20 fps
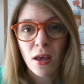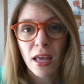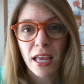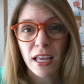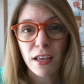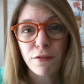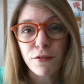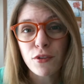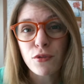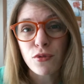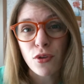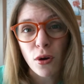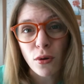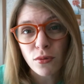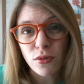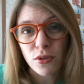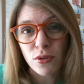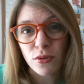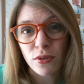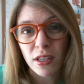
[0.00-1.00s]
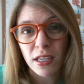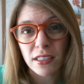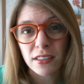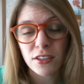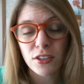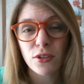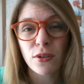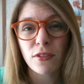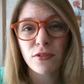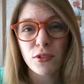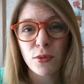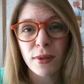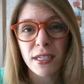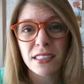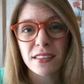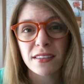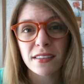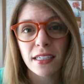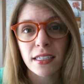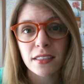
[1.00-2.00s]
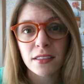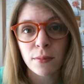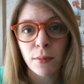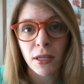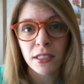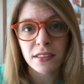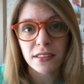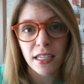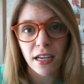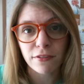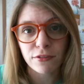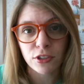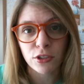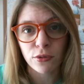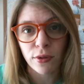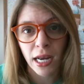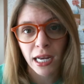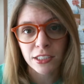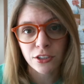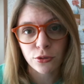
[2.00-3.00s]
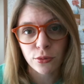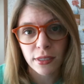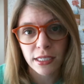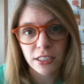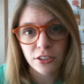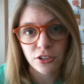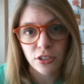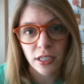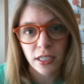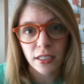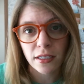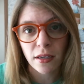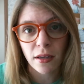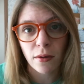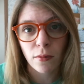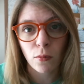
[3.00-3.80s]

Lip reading: If you don't do this, you have to wait 6 months after graduation,